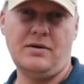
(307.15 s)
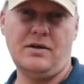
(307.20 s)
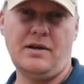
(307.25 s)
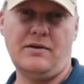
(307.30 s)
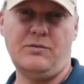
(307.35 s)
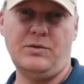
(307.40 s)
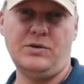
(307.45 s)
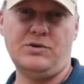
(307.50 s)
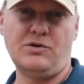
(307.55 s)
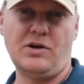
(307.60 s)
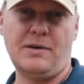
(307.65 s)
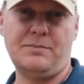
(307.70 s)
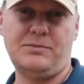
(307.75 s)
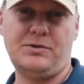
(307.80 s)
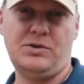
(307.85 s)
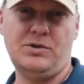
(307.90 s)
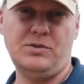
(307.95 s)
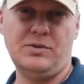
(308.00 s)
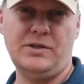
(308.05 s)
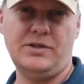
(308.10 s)
If we drop
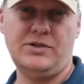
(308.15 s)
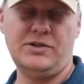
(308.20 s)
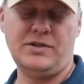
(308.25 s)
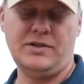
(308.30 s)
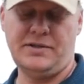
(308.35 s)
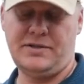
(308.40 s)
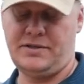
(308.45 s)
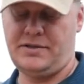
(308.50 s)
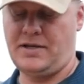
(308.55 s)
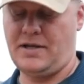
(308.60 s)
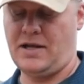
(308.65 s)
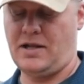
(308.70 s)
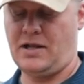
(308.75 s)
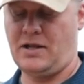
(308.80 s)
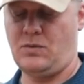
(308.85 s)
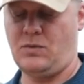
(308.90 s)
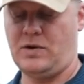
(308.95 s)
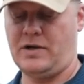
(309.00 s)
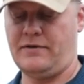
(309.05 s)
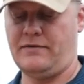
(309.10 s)
two inches and
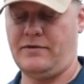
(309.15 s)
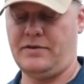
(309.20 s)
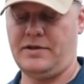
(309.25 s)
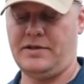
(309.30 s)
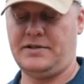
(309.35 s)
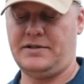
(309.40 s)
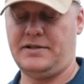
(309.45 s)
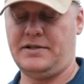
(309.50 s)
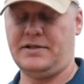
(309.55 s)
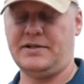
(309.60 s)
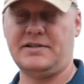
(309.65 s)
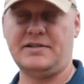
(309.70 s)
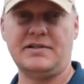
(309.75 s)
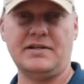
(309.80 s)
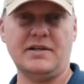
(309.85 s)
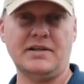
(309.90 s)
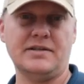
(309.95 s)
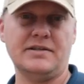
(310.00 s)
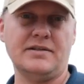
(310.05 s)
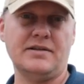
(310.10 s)
then whatever this is,
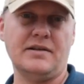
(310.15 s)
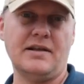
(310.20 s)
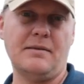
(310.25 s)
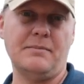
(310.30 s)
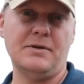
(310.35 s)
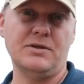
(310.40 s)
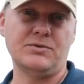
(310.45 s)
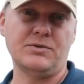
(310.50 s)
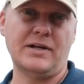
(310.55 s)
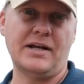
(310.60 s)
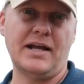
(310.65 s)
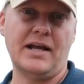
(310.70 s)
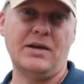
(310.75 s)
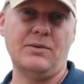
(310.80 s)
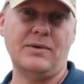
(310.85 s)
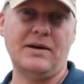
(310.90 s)
six, that means we're at eight,